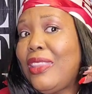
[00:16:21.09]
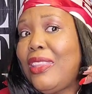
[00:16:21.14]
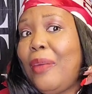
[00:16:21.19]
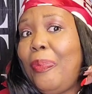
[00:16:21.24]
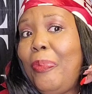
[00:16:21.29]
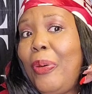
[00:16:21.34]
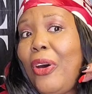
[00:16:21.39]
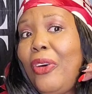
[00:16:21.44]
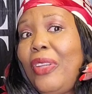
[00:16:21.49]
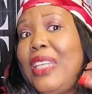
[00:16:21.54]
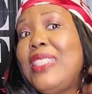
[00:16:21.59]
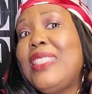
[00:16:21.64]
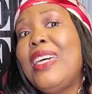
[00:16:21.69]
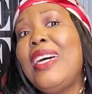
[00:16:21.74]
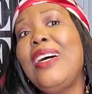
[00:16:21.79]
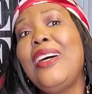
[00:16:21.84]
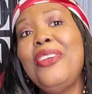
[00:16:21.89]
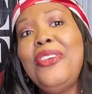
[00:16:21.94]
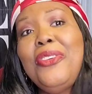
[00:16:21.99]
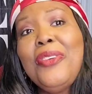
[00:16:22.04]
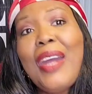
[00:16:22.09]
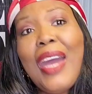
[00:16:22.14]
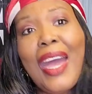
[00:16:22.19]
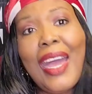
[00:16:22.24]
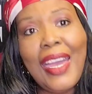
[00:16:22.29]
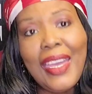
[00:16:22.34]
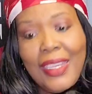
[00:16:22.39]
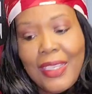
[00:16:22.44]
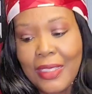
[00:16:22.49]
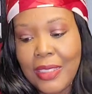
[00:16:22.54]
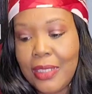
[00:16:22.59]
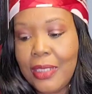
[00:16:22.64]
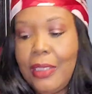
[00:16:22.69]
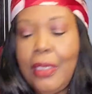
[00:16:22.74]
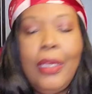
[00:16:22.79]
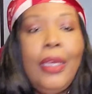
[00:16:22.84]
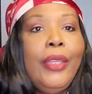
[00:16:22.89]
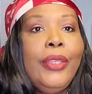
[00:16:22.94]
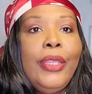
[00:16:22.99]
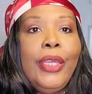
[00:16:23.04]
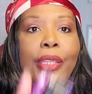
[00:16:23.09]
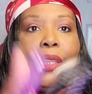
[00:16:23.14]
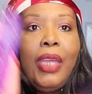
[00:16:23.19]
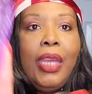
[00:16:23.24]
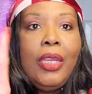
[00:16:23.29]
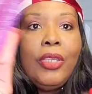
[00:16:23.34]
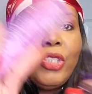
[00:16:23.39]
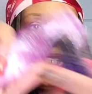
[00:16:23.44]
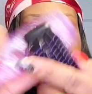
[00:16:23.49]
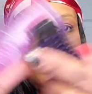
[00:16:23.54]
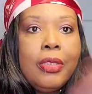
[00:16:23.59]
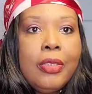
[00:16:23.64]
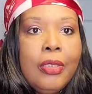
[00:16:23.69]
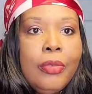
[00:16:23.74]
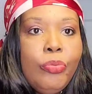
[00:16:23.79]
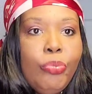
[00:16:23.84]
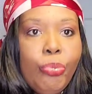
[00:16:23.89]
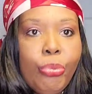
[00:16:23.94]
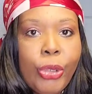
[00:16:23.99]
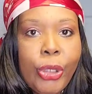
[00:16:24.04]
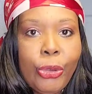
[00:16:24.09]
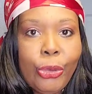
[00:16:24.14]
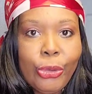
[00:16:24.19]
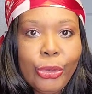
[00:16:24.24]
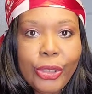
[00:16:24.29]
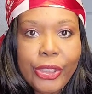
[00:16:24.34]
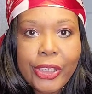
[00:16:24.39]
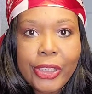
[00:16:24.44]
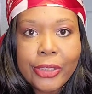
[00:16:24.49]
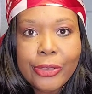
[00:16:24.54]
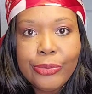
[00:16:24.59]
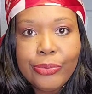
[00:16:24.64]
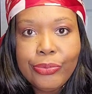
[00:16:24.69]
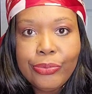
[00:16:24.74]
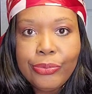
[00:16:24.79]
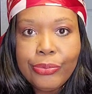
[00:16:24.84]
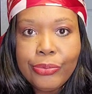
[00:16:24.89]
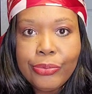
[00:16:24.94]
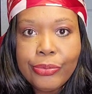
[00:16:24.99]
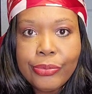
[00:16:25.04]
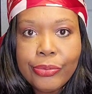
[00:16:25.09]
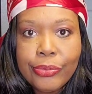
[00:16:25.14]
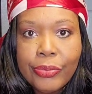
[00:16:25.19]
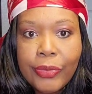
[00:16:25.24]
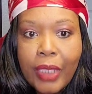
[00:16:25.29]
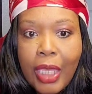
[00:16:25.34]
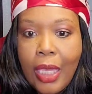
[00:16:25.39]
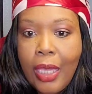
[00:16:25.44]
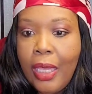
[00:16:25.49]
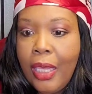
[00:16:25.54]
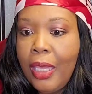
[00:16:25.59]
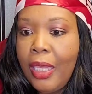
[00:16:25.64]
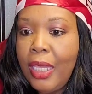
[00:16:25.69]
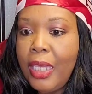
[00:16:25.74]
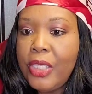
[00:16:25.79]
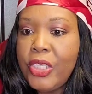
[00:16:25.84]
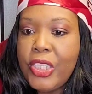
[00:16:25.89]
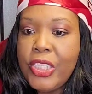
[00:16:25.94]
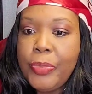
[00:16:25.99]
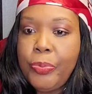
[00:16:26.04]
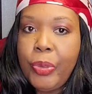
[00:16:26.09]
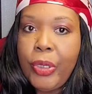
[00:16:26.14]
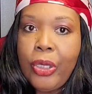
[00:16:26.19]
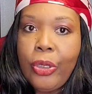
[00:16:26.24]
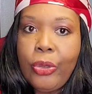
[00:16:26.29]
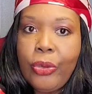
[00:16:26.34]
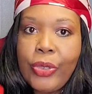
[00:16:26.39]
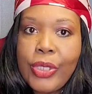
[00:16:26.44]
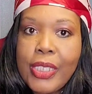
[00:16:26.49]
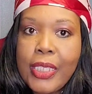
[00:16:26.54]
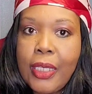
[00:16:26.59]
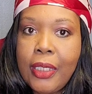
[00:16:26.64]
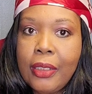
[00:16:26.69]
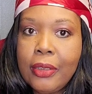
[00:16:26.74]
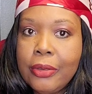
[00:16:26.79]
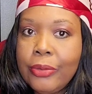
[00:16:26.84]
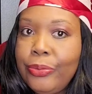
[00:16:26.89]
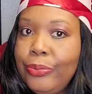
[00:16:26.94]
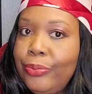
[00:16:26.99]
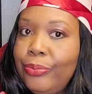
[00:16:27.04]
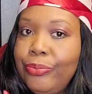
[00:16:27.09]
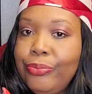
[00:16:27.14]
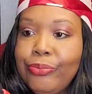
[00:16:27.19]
the ponytail you guys the thing just broke it just broke so